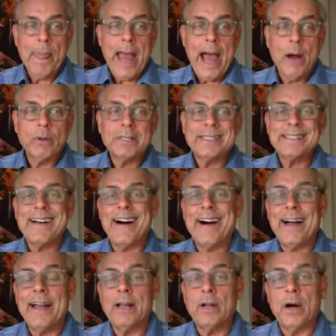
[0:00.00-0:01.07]

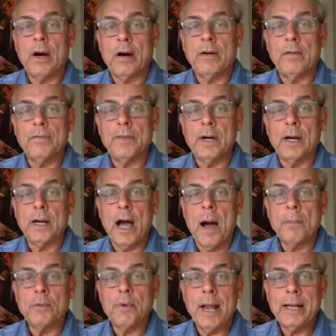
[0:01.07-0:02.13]
outside of the
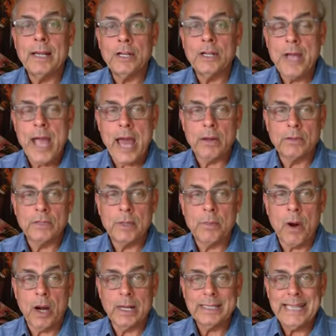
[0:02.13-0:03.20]
uptrending channels that
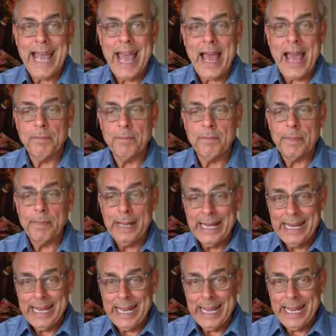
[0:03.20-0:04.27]
markets had
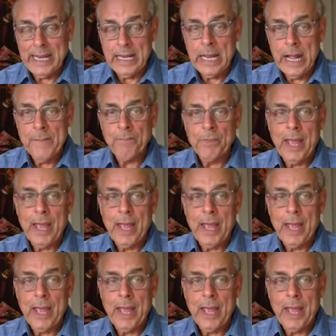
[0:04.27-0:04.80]
been in,